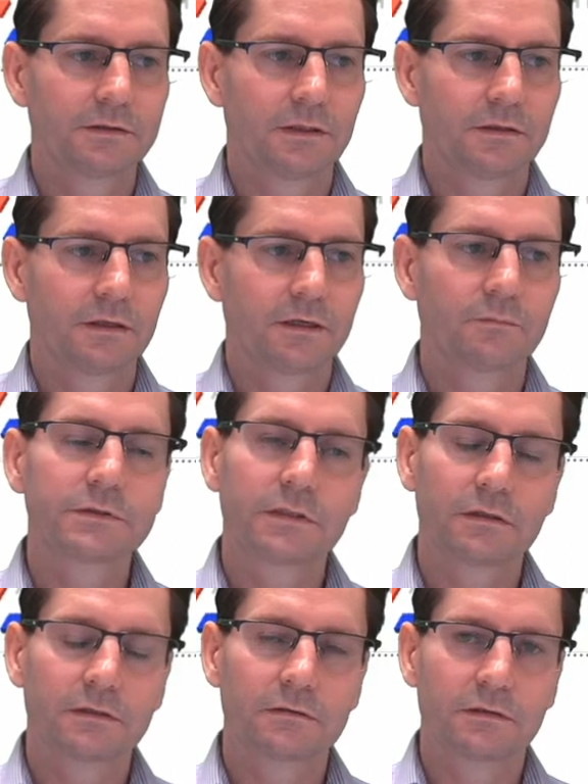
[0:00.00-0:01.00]
helps
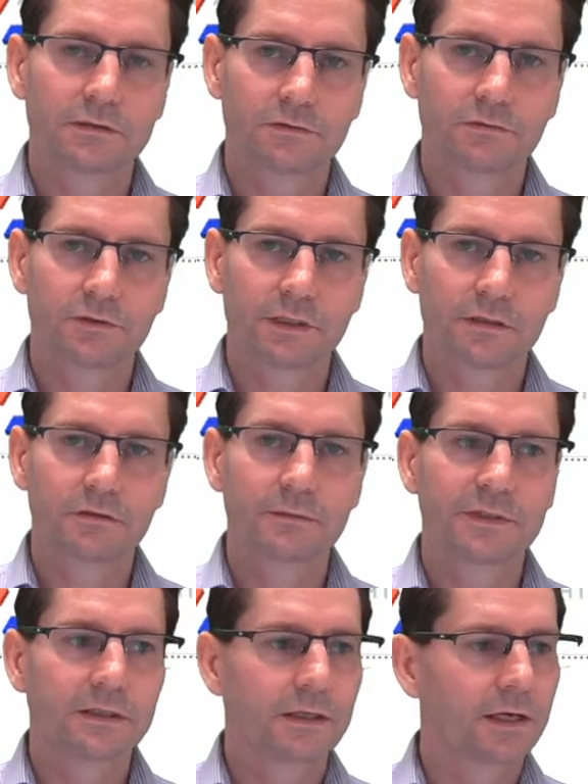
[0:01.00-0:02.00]
tell the story a little
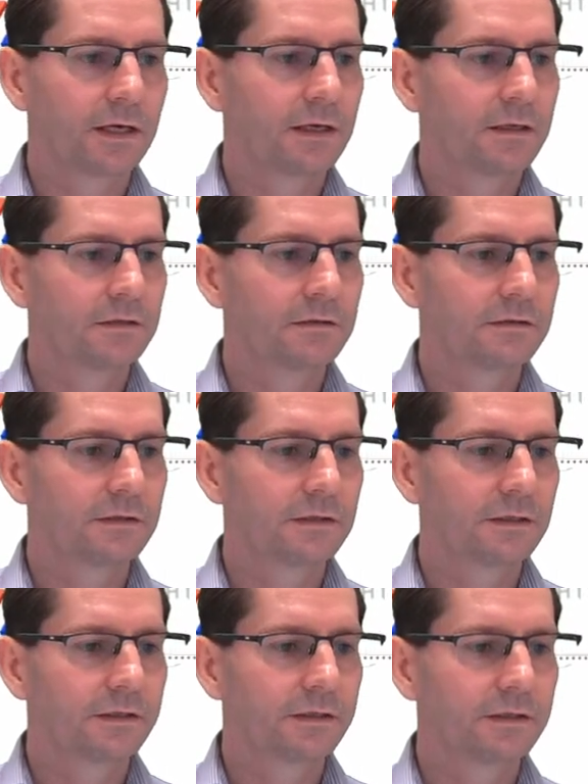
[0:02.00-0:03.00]
bit, and
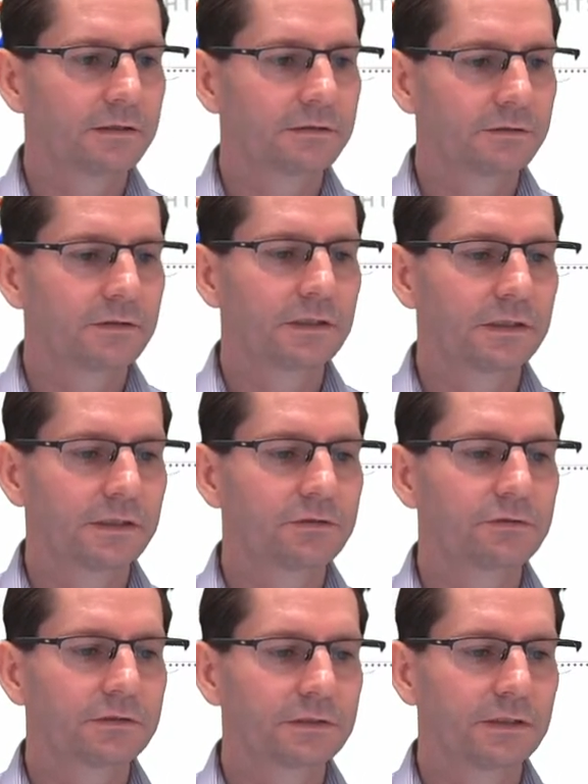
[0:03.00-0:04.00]
it's certainly
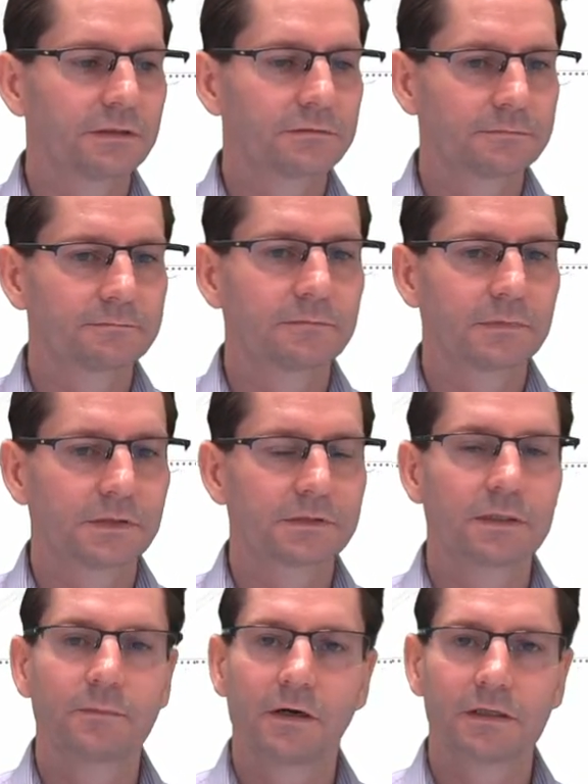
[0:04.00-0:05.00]
interesting and
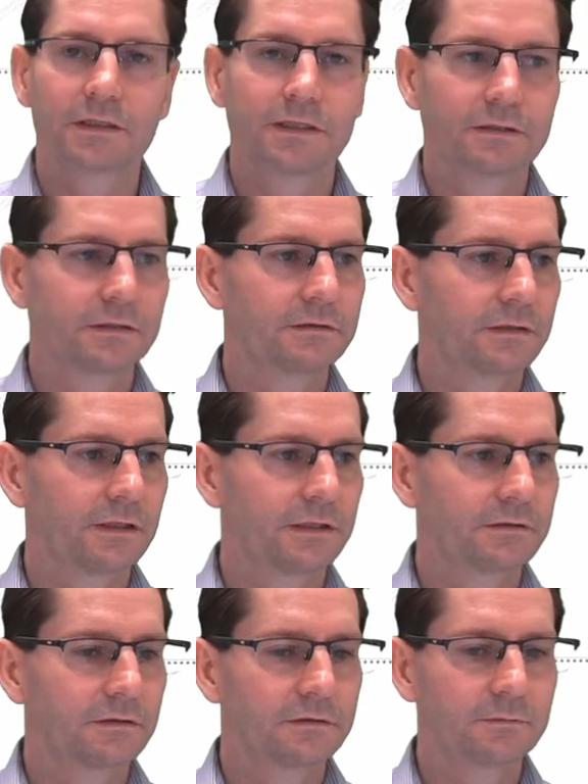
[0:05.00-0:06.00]
some eye candy to that
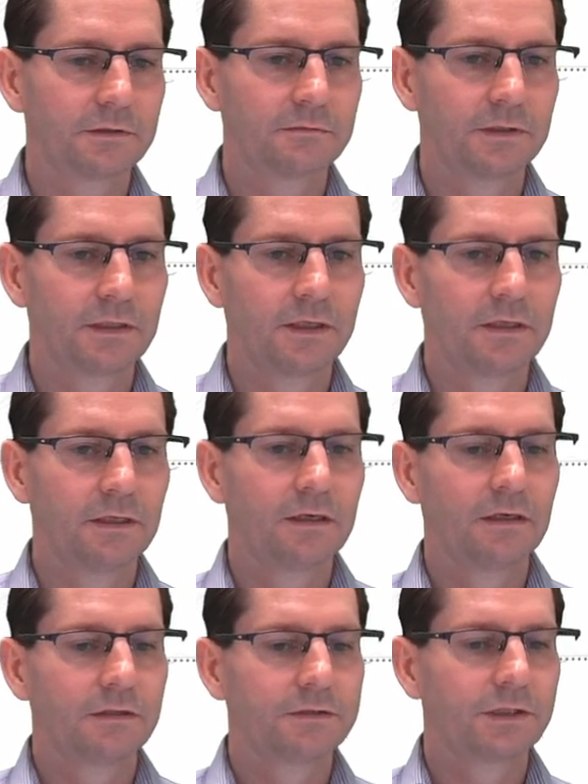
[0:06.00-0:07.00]
as well.
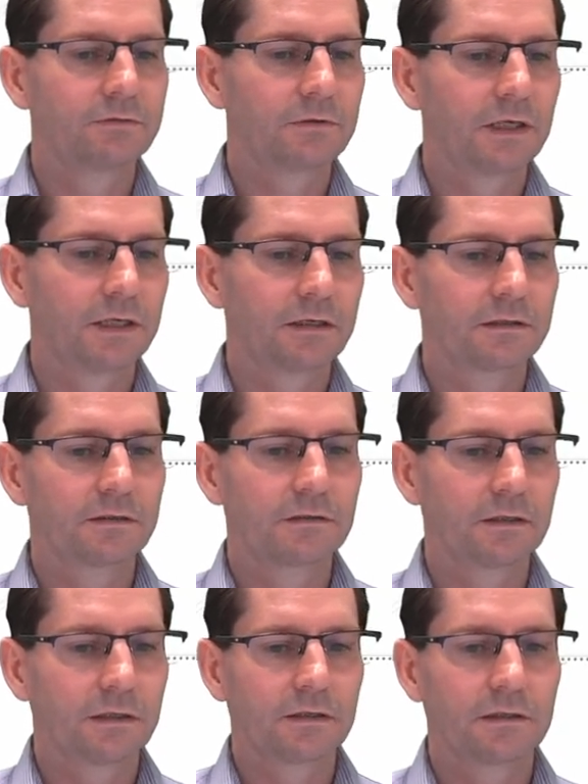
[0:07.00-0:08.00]
General layer,
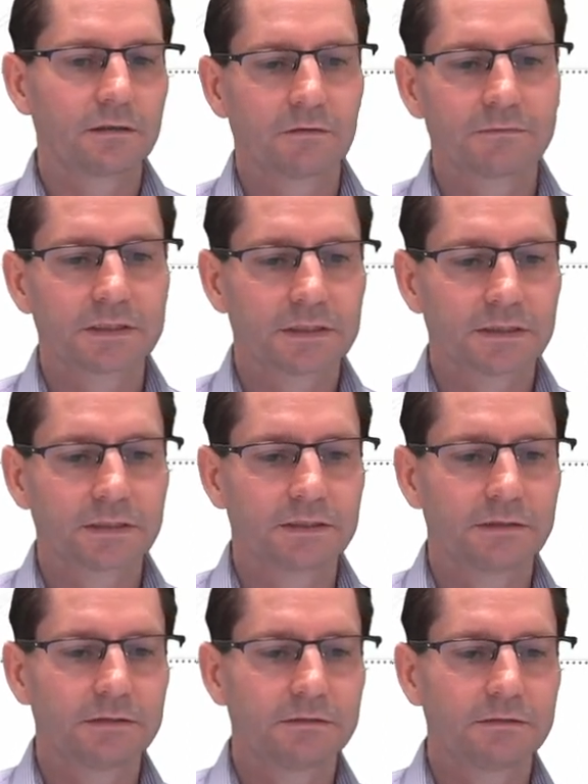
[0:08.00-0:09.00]

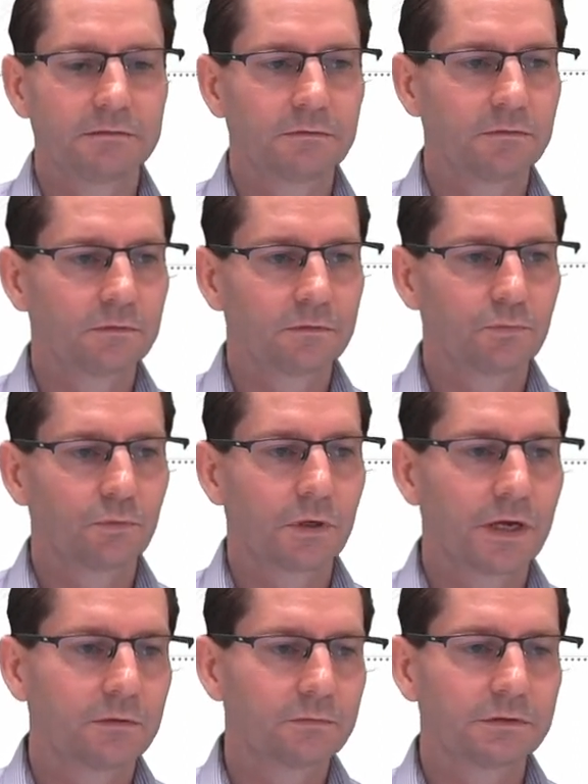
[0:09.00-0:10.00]
obviously,
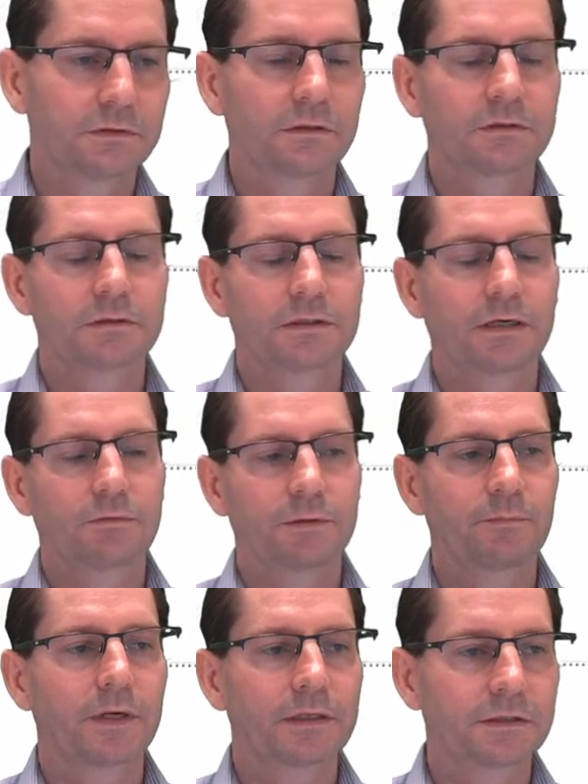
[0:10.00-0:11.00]
how is how we
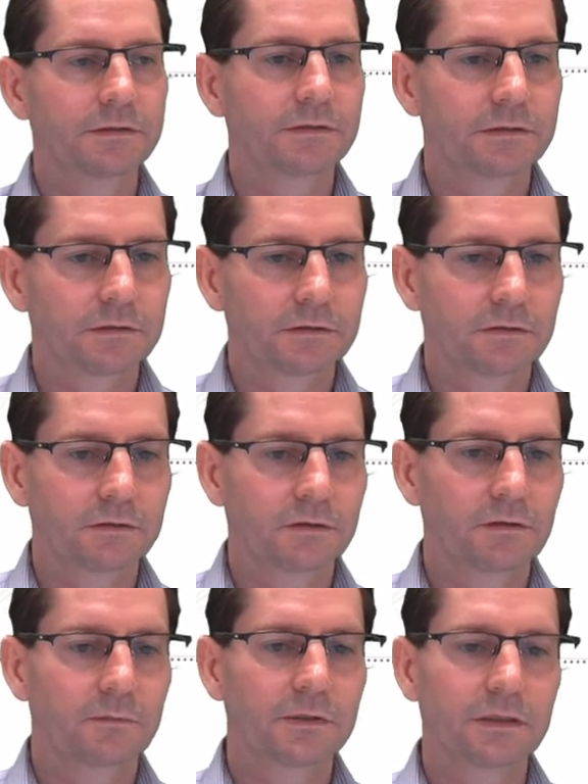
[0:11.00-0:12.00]
manage
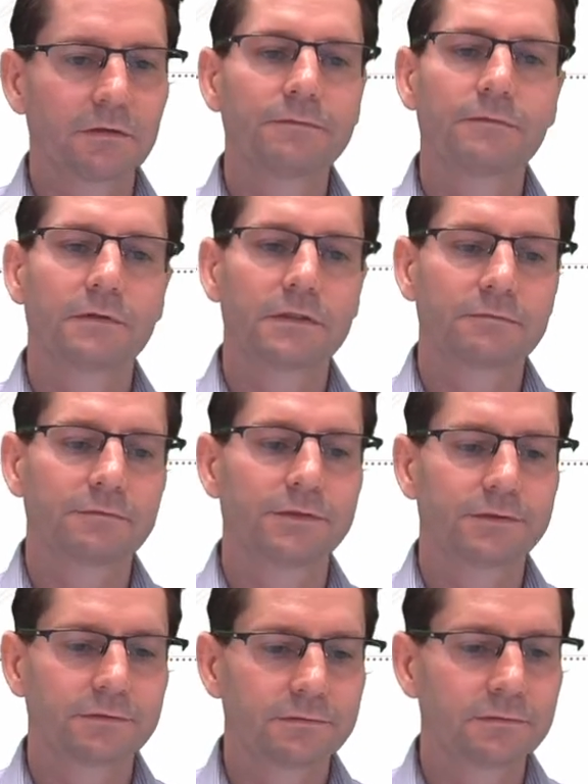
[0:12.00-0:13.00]
globally for this visual,